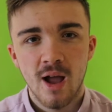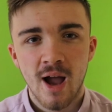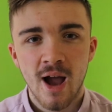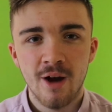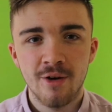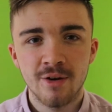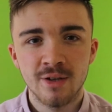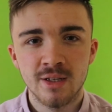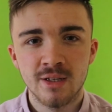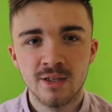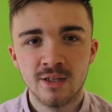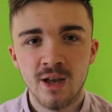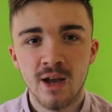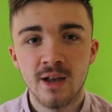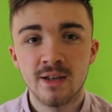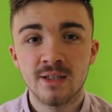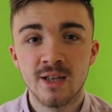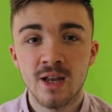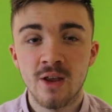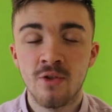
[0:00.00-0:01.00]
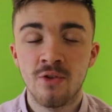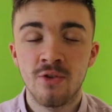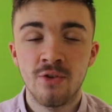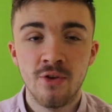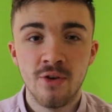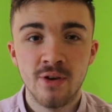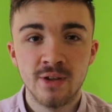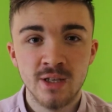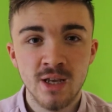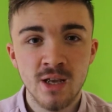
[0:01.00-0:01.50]
Harris's side sit in
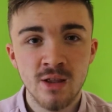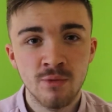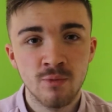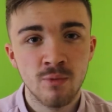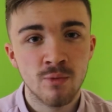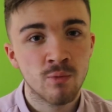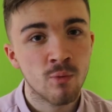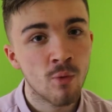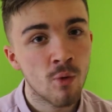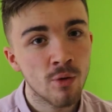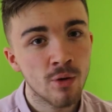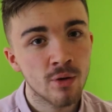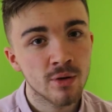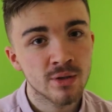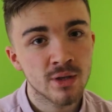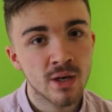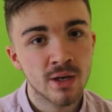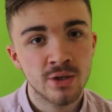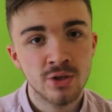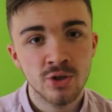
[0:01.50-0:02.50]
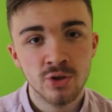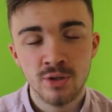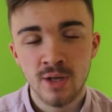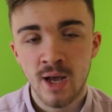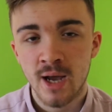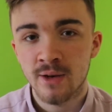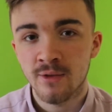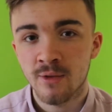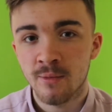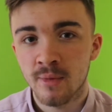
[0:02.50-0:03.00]
13th, with Warnock's side just
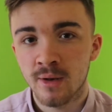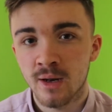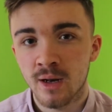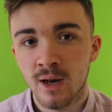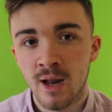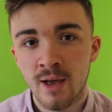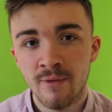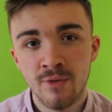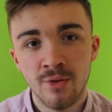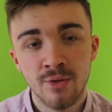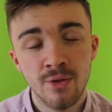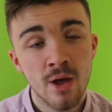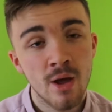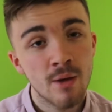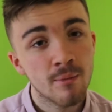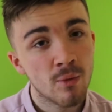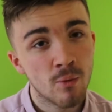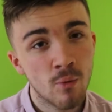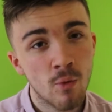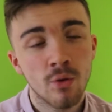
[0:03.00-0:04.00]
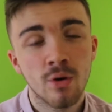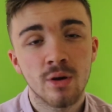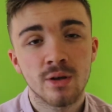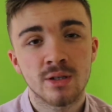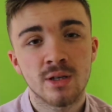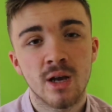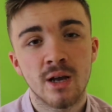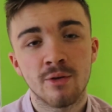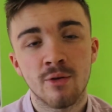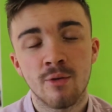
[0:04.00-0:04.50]
ahead of them in 11th, and Warnock's
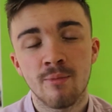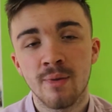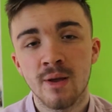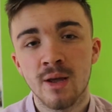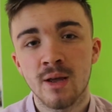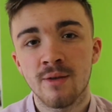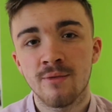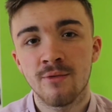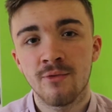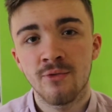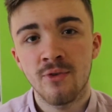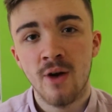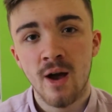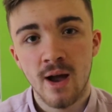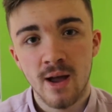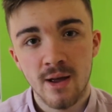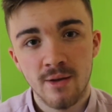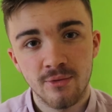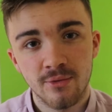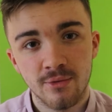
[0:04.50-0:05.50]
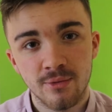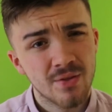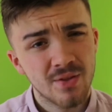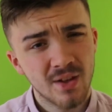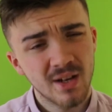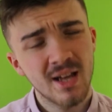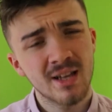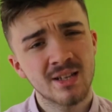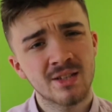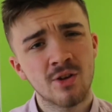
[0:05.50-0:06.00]
side are unbeaten in 5. The
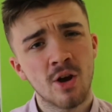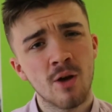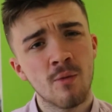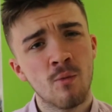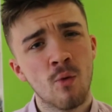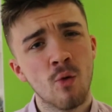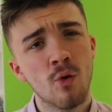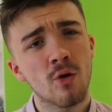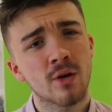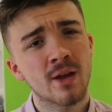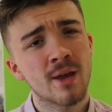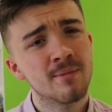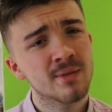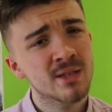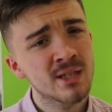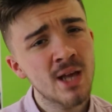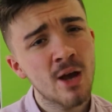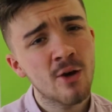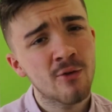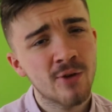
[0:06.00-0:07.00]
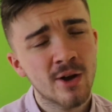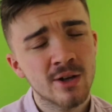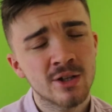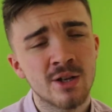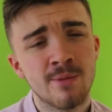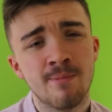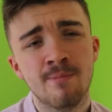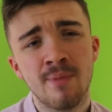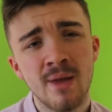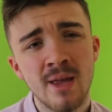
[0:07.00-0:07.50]
last time Warnock himself
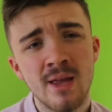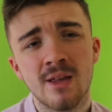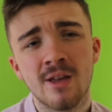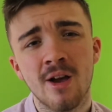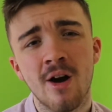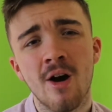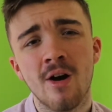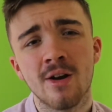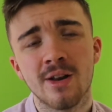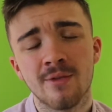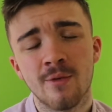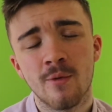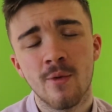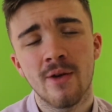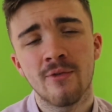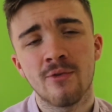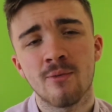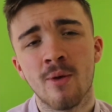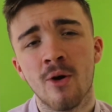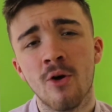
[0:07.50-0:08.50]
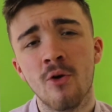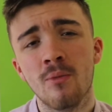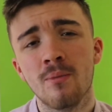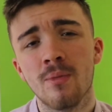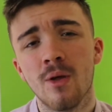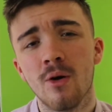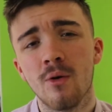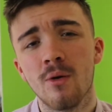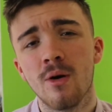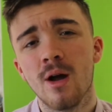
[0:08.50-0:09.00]
actually beat Cardiff away from home
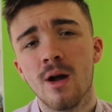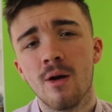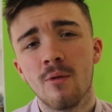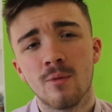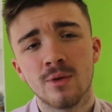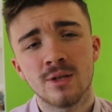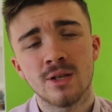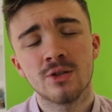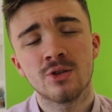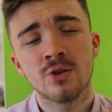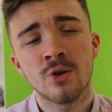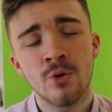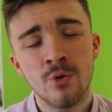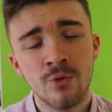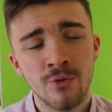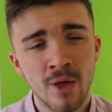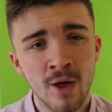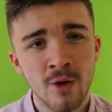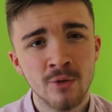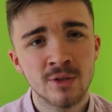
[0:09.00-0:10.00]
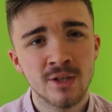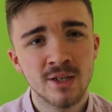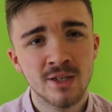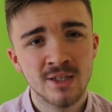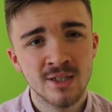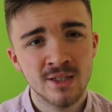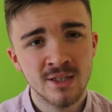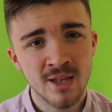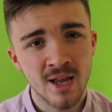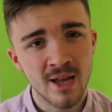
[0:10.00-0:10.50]
though was in
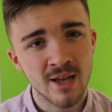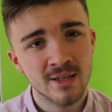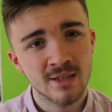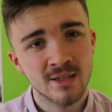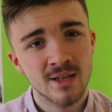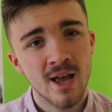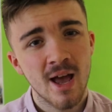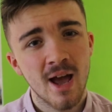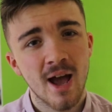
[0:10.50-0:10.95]
2006